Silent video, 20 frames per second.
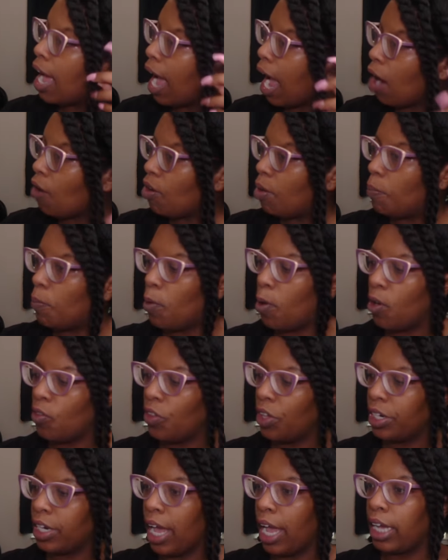I will more
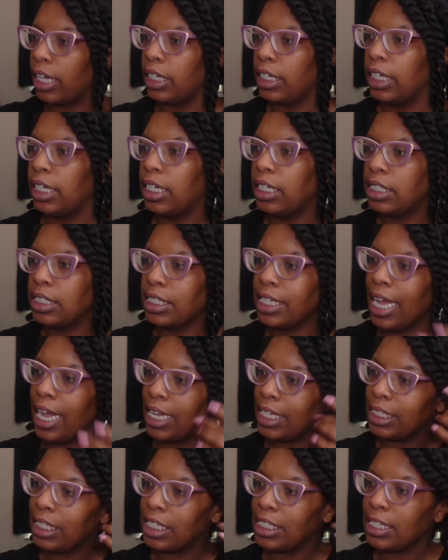than likely
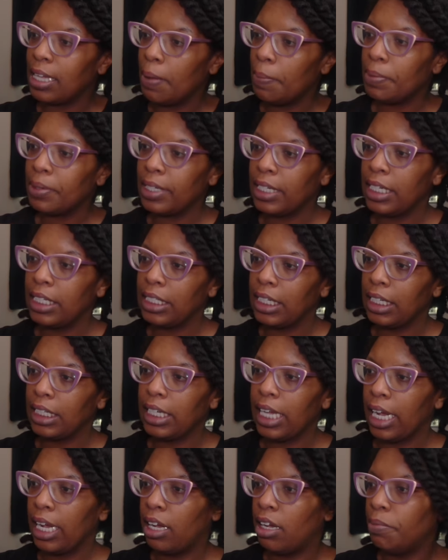take this completely
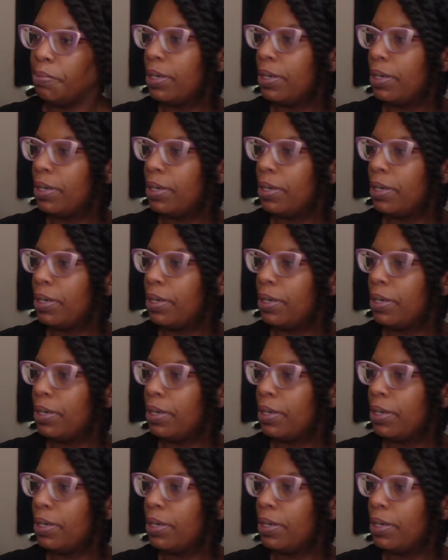down